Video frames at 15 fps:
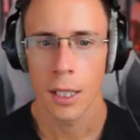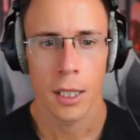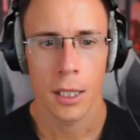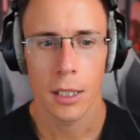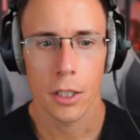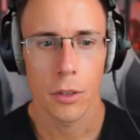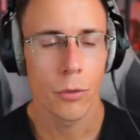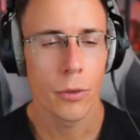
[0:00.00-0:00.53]

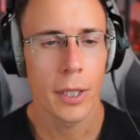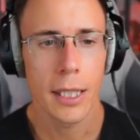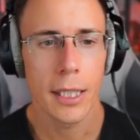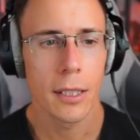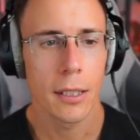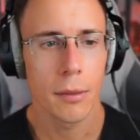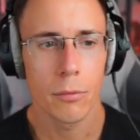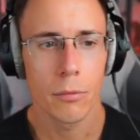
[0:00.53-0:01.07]
kind of
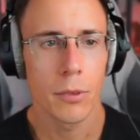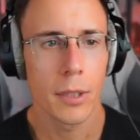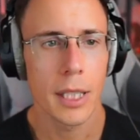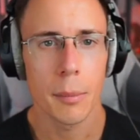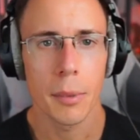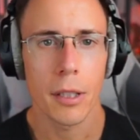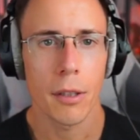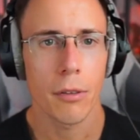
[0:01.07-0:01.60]
really, really
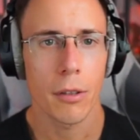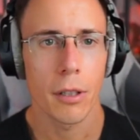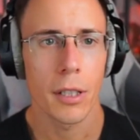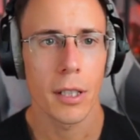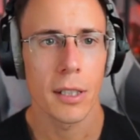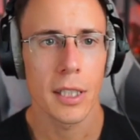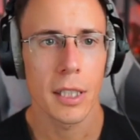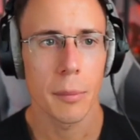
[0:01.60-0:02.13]
being thrown
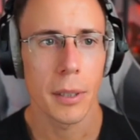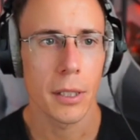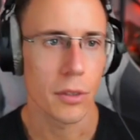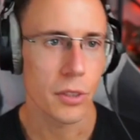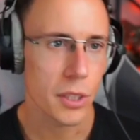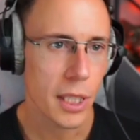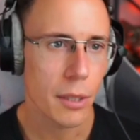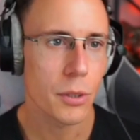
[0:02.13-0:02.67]
at the deep end on
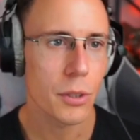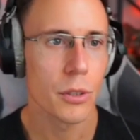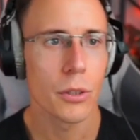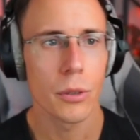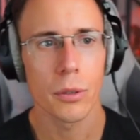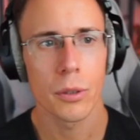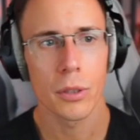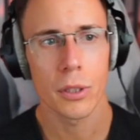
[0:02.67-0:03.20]
sales
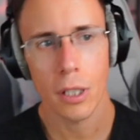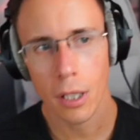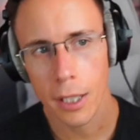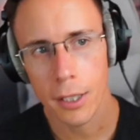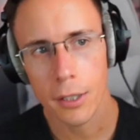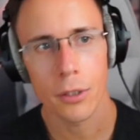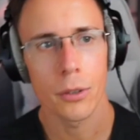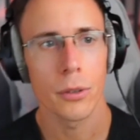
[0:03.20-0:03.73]
calls,
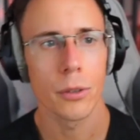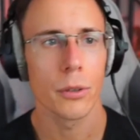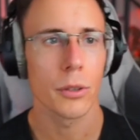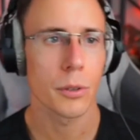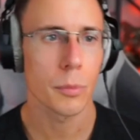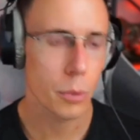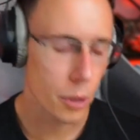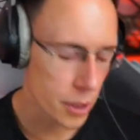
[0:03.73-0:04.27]
client calls,
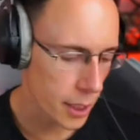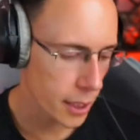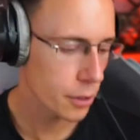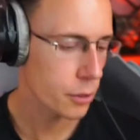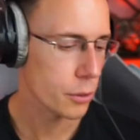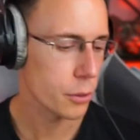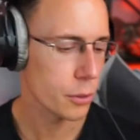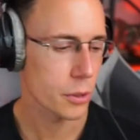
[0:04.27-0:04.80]
project
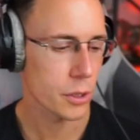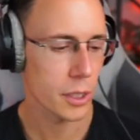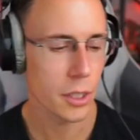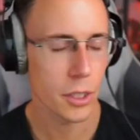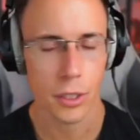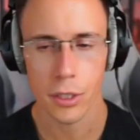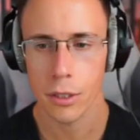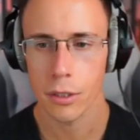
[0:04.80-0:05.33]
calls, and
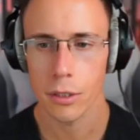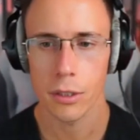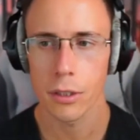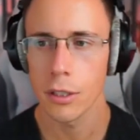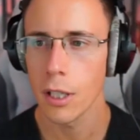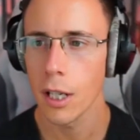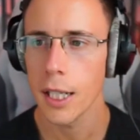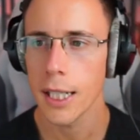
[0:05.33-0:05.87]
just
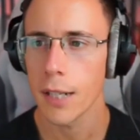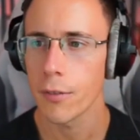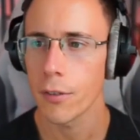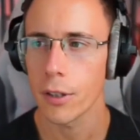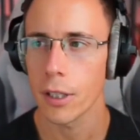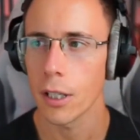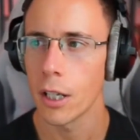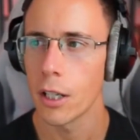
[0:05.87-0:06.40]
learning
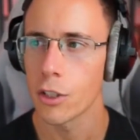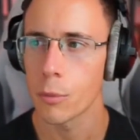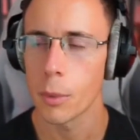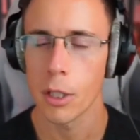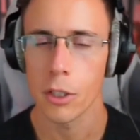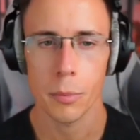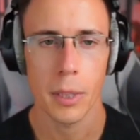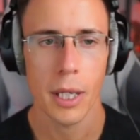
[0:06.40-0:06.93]
everything at 100
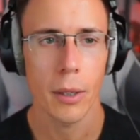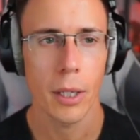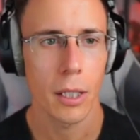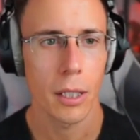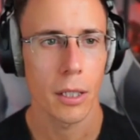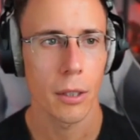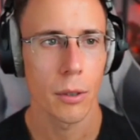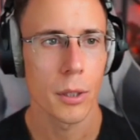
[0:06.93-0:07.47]
miles per hour,
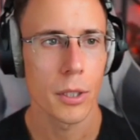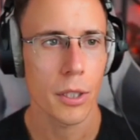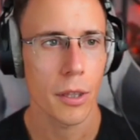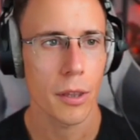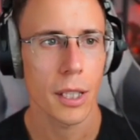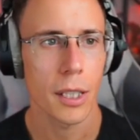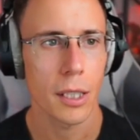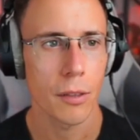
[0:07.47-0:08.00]
which I
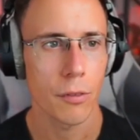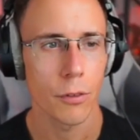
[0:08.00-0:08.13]
think if